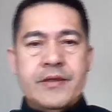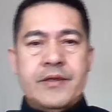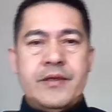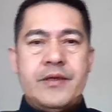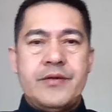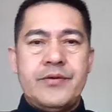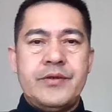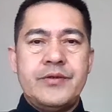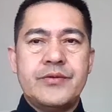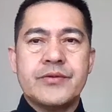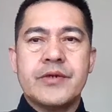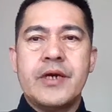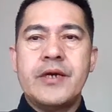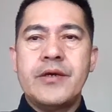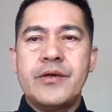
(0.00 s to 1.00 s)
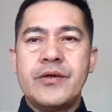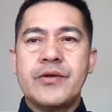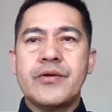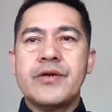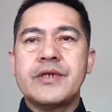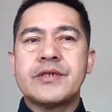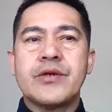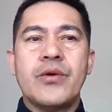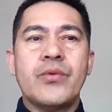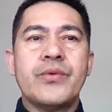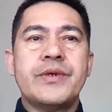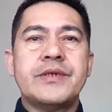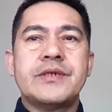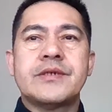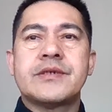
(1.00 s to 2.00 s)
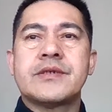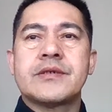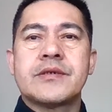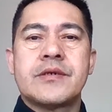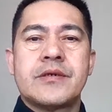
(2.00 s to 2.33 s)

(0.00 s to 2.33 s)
here in UK. It's always